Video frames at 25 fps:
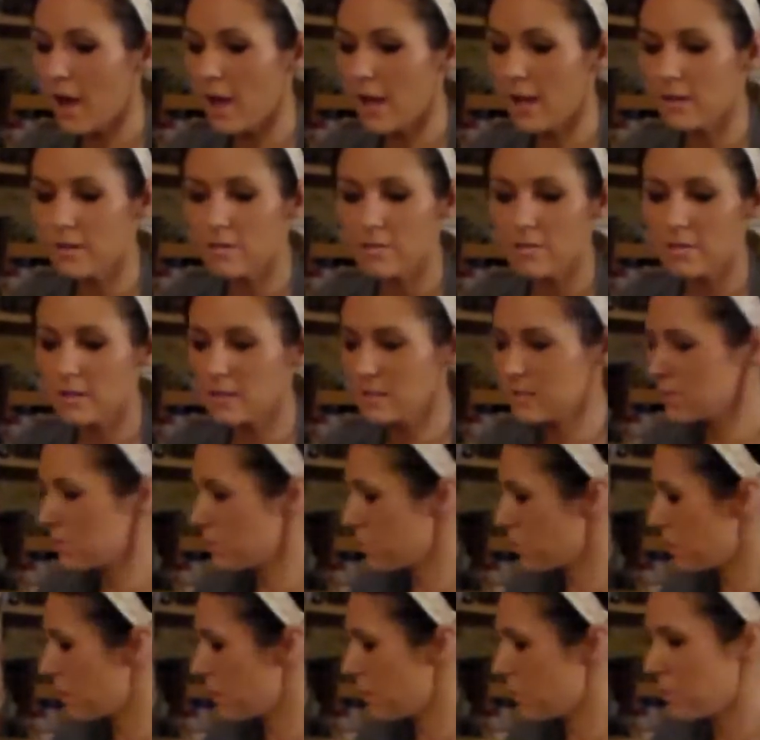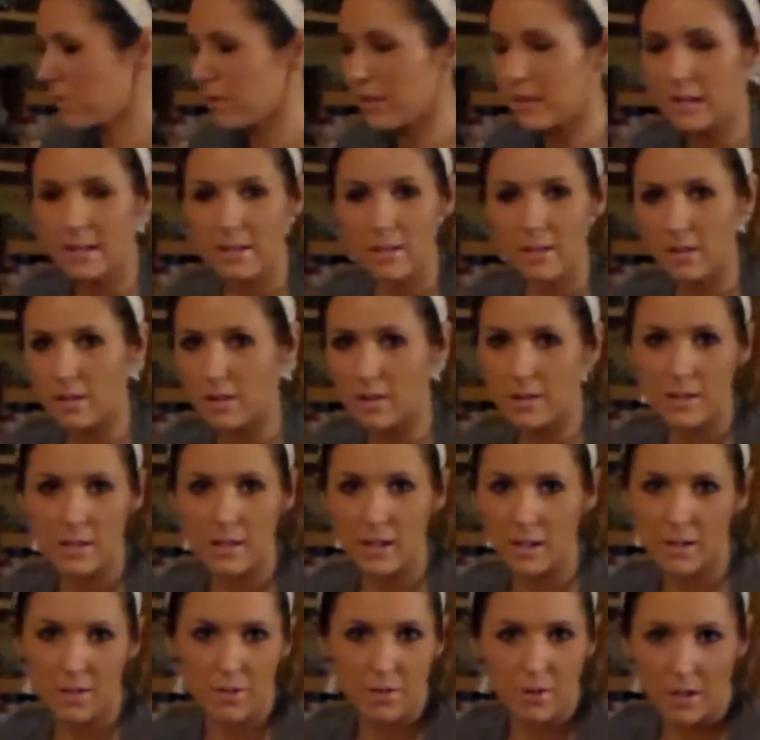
and this is where you really can get